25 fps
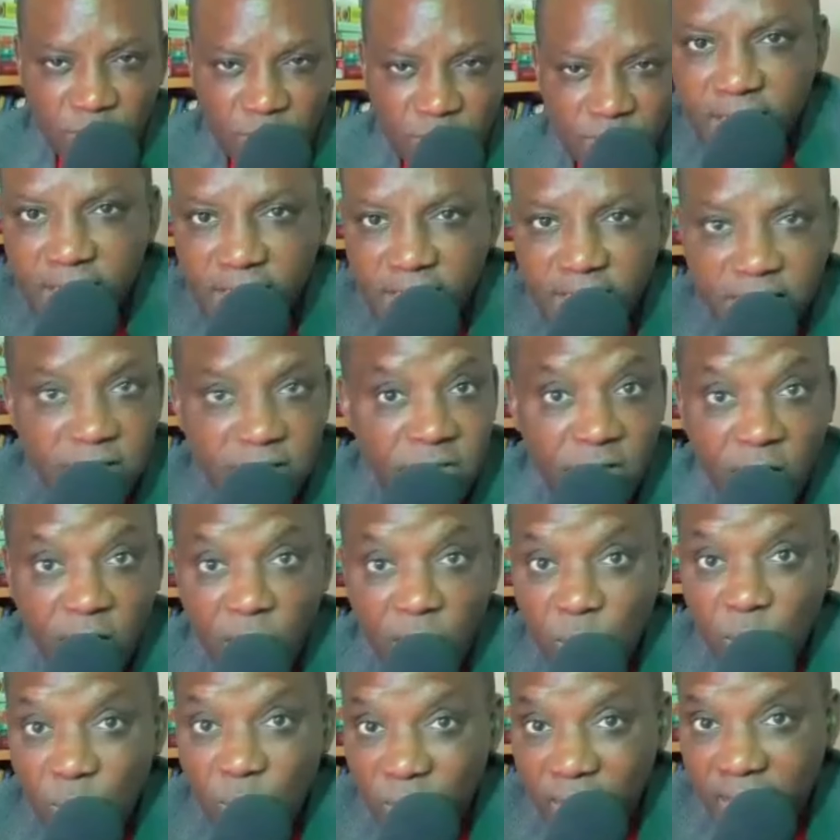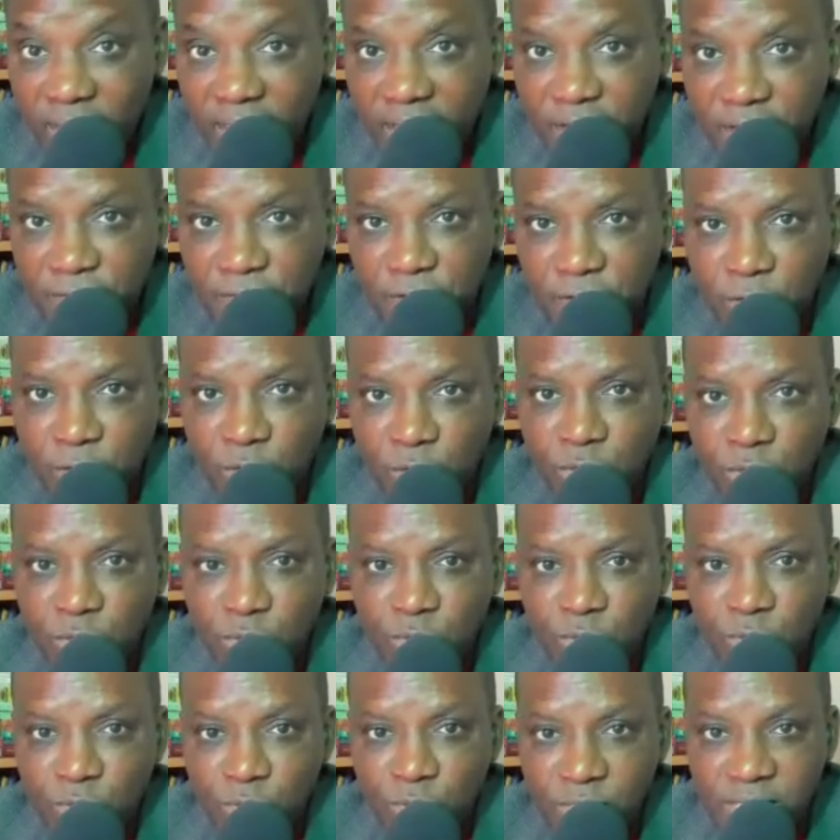It is not okay for you to
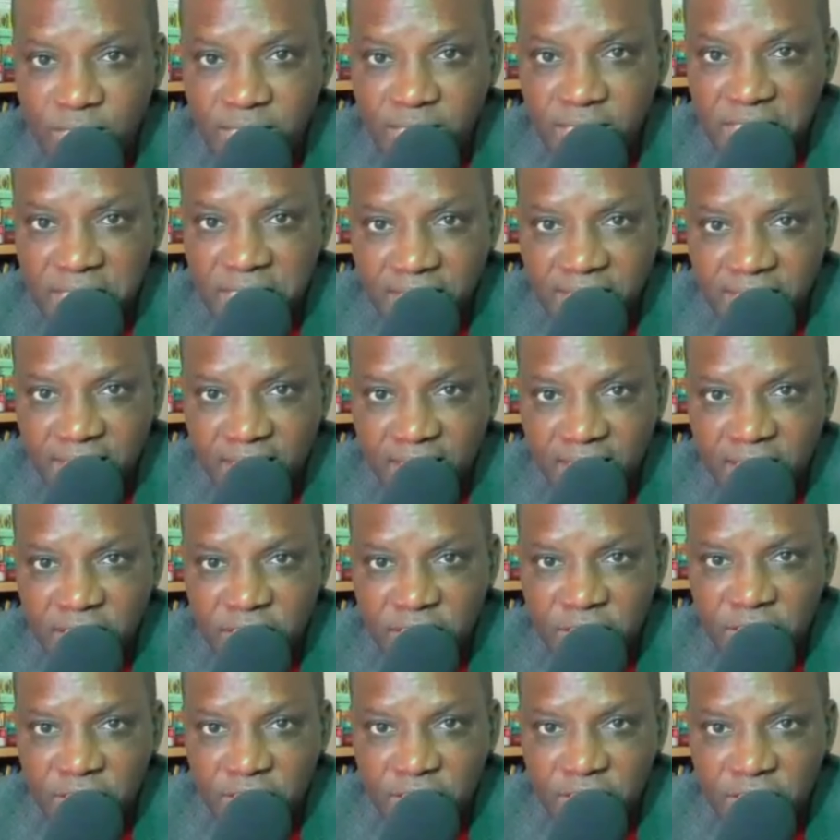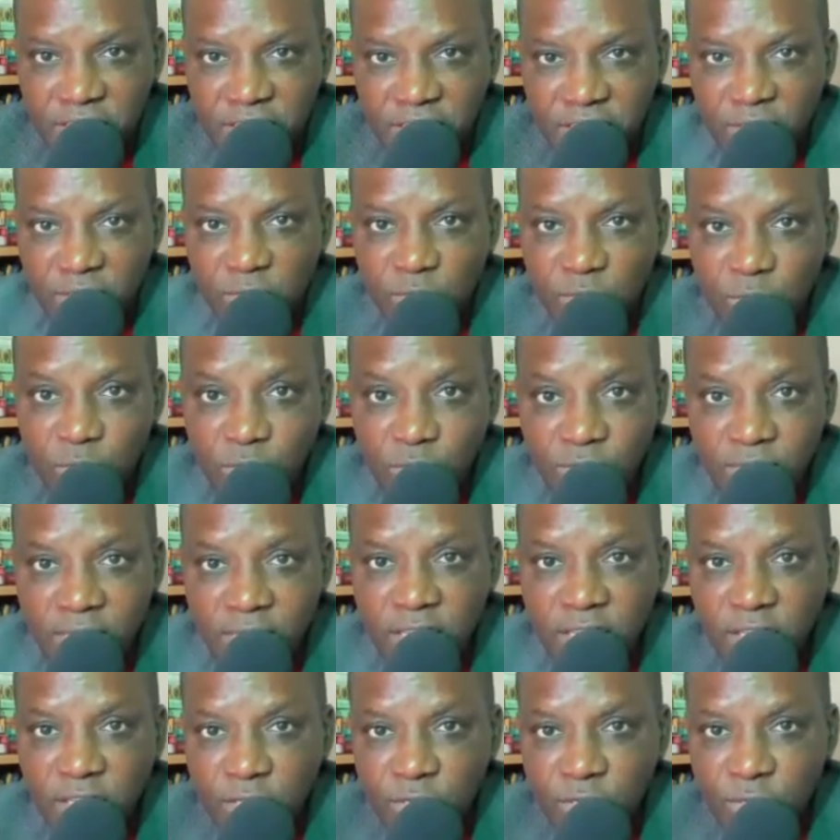do the translation
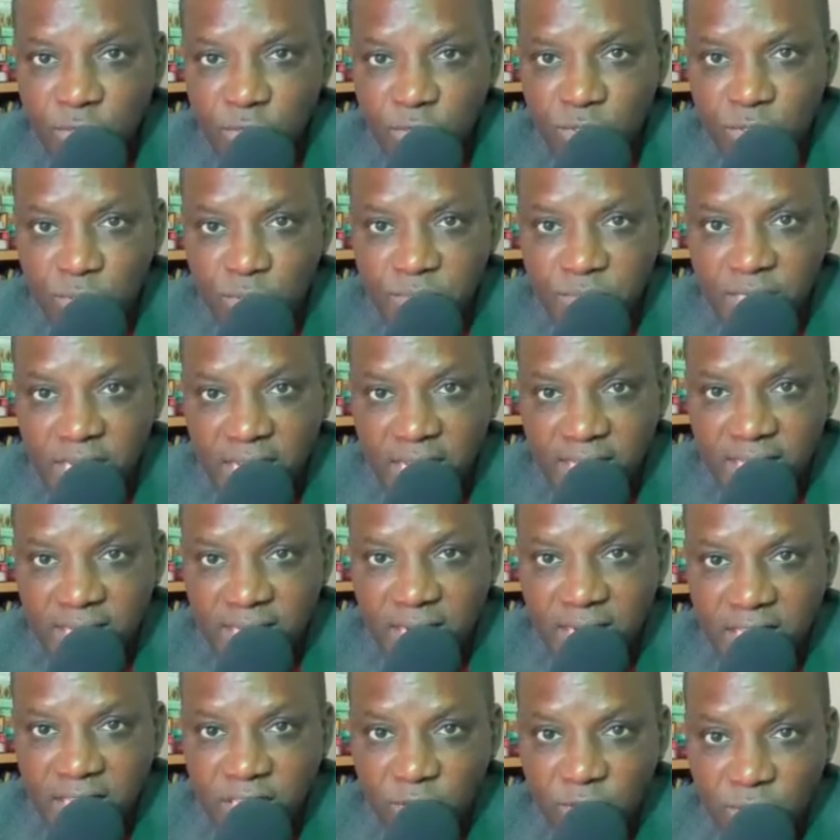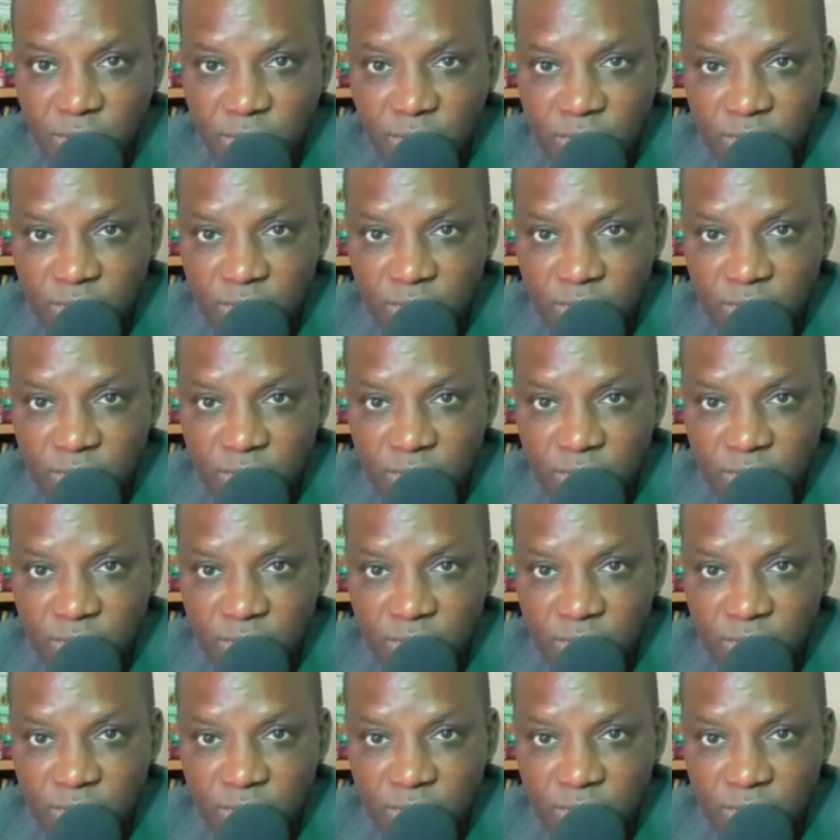using YouTube translator.